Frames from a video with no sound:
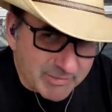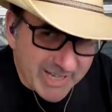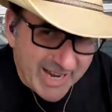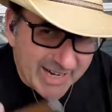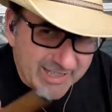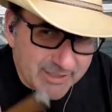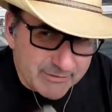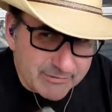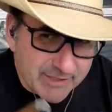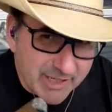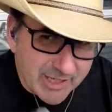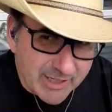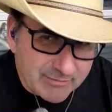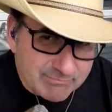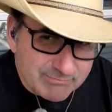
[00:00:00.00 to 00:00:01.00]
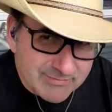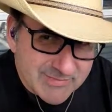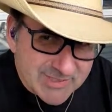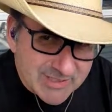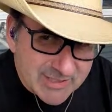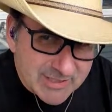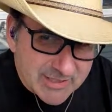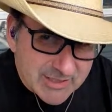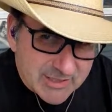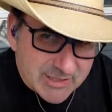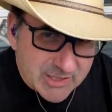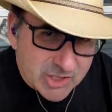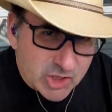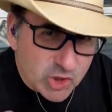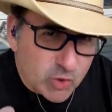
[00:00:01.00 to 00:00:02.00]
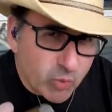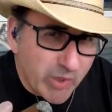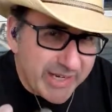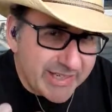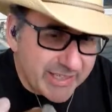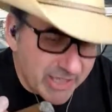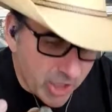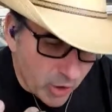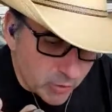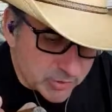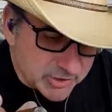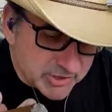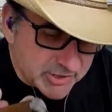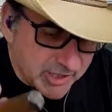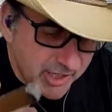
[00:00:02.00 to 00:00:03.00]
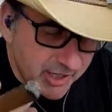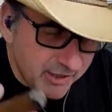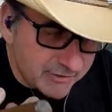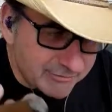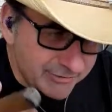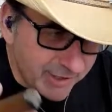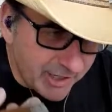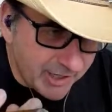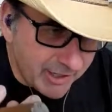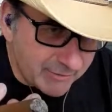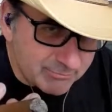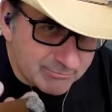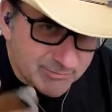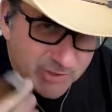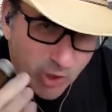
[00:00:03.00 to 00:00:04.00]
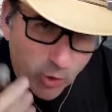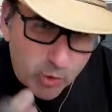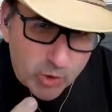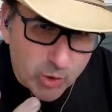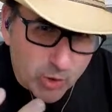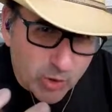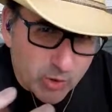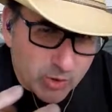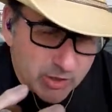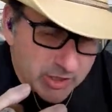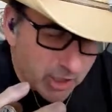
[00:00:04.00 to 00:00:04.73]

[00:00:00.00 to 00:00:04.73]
kind of sweet notes of cocoa,